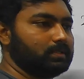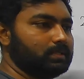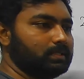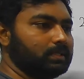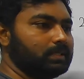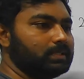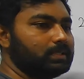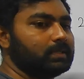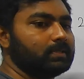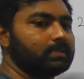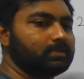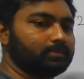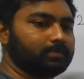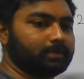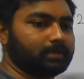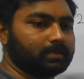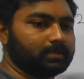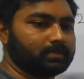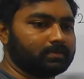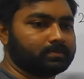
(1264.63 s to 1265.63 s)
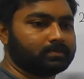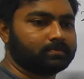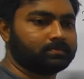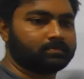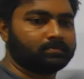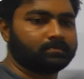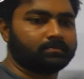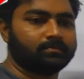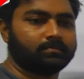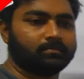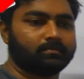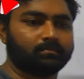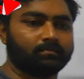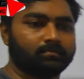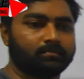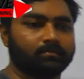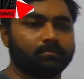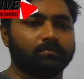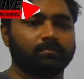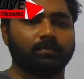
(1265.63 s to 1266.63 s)
get a S pass
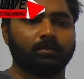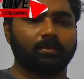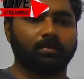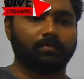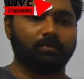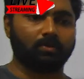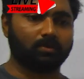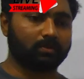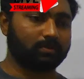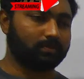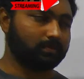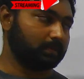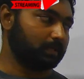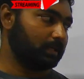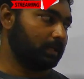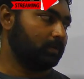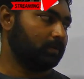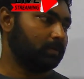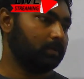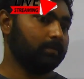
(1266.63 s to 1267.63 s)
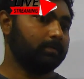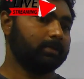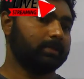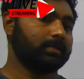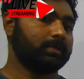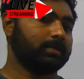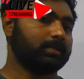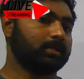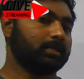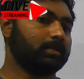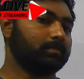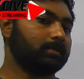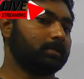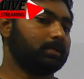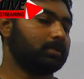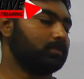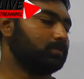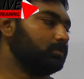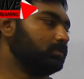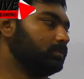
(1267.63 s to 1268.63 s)
because we have limited time
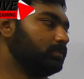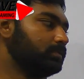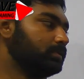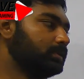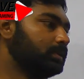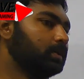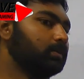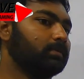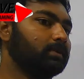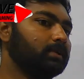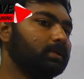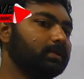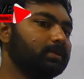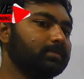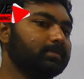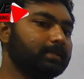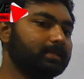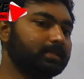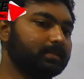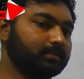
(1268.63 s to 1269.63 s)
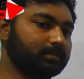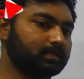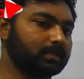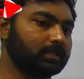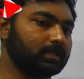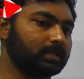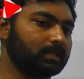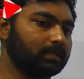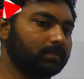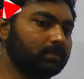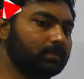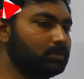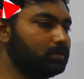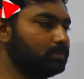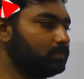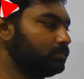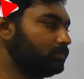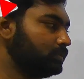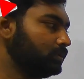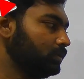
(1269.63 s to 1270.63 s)
and you don't have any experience in A
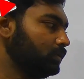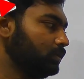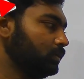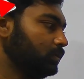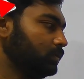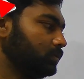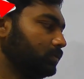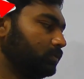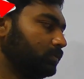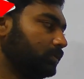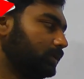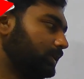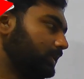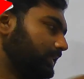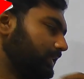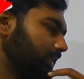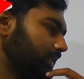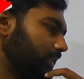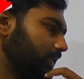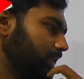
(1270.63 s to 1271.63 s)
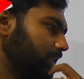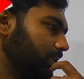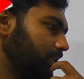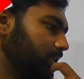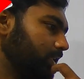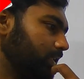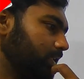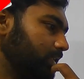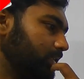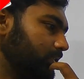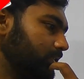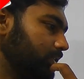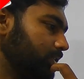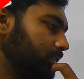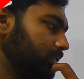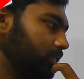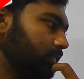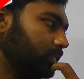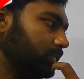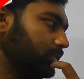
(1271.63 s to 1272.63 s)
level. So I can guide
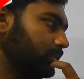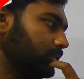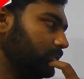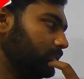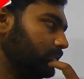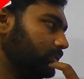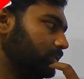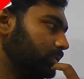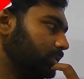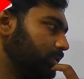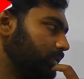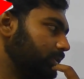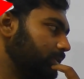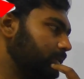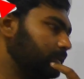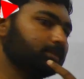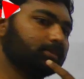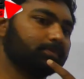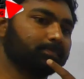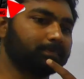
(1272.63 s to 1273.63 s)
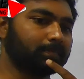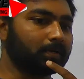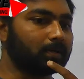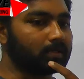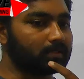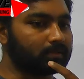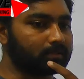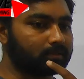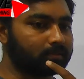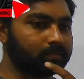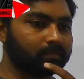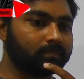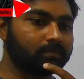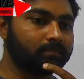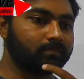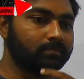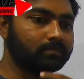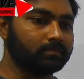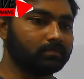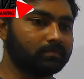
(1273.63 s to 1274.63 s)
for a S pass
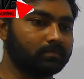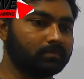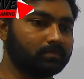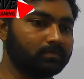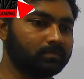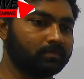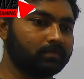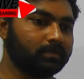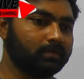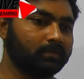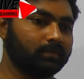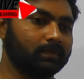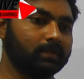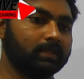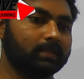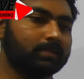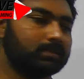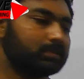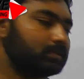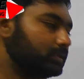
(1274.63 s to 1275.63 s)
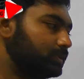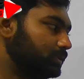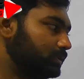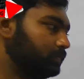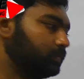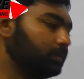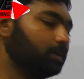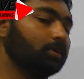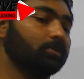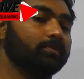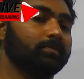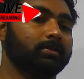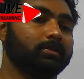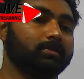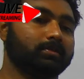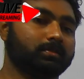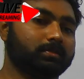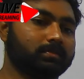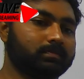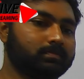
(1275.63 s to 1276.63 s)
with this 5
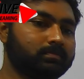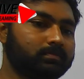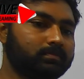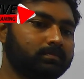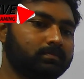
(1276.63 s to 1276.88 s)
months.